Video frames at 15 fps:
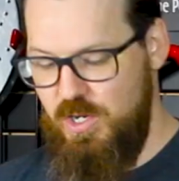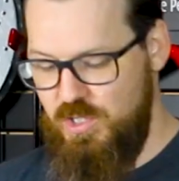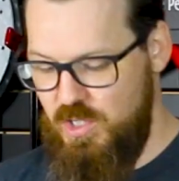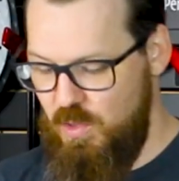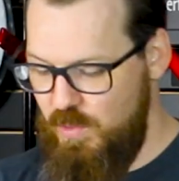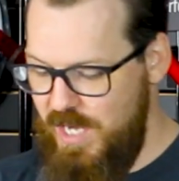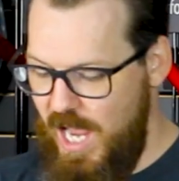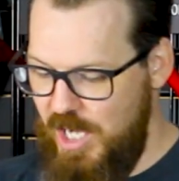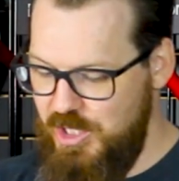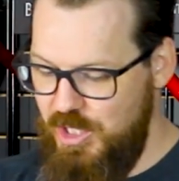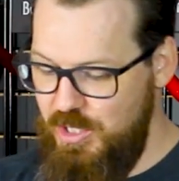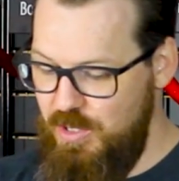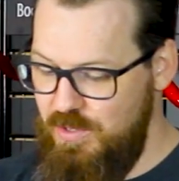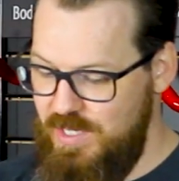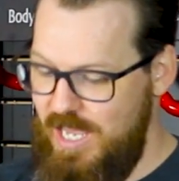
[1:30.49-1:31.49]
So we actually
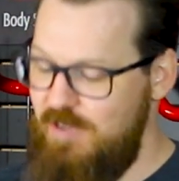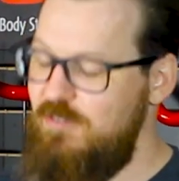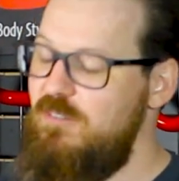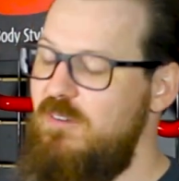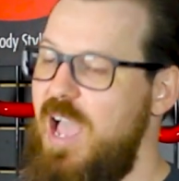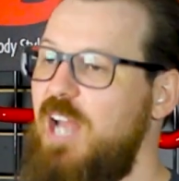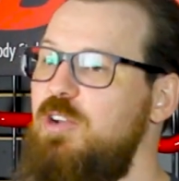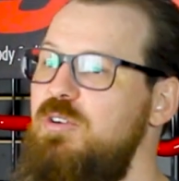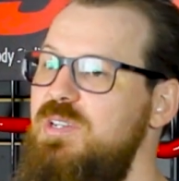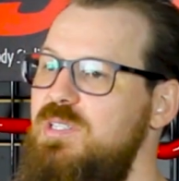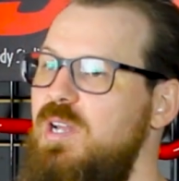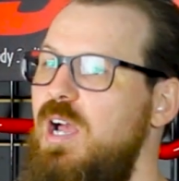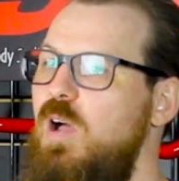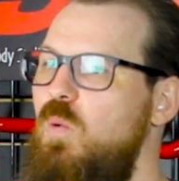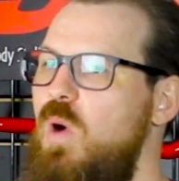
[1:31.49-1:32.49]
use a factory
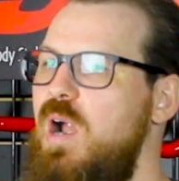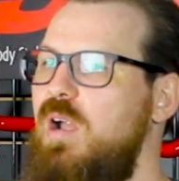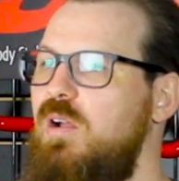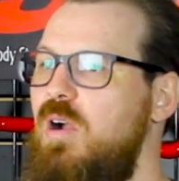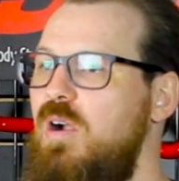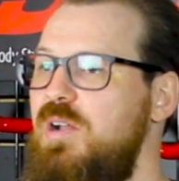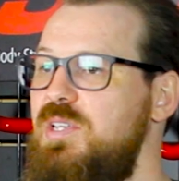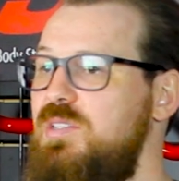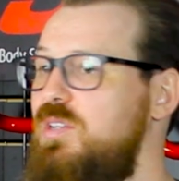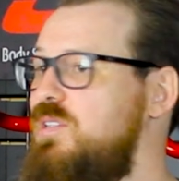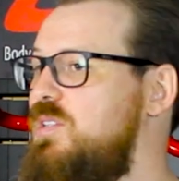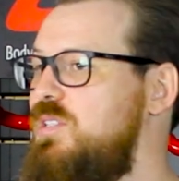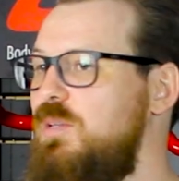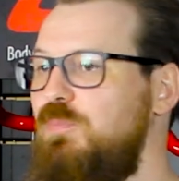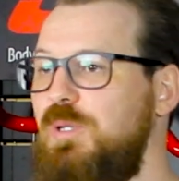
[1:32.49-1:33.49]
style wiring harness that
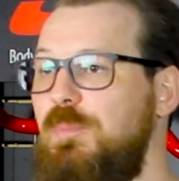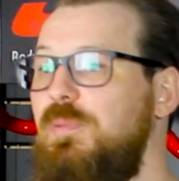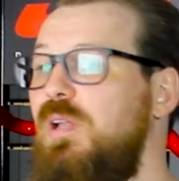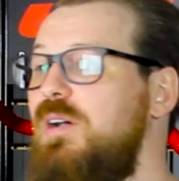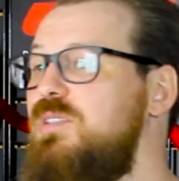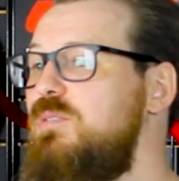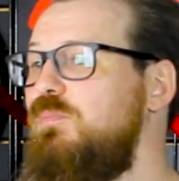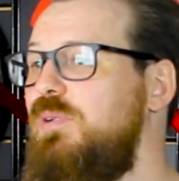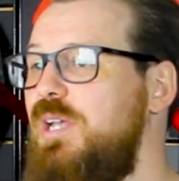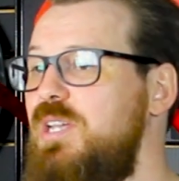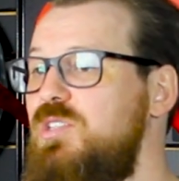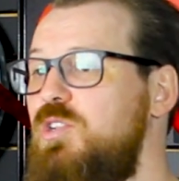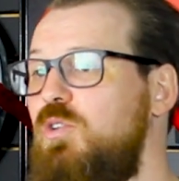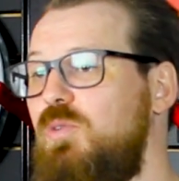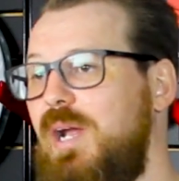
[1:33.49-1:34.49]
just simply plugs and
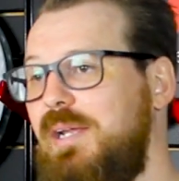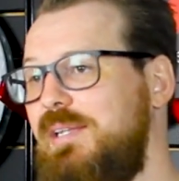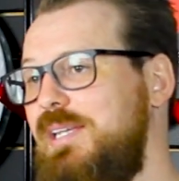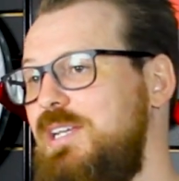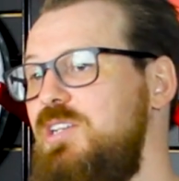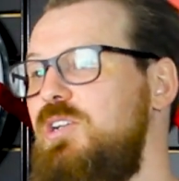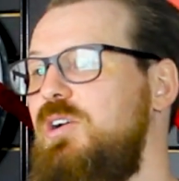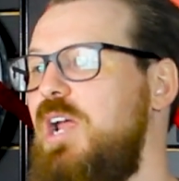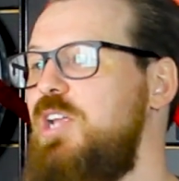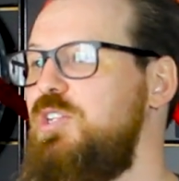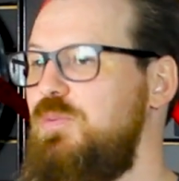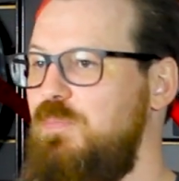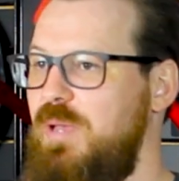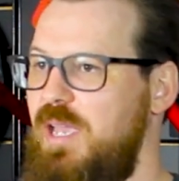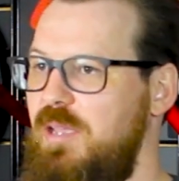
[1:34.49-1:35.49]
plays directly into your
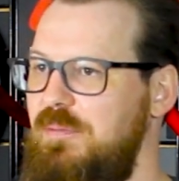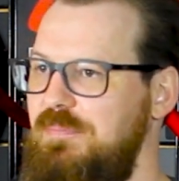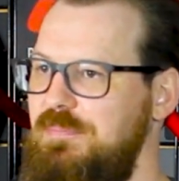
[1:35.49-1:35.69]
engine bay.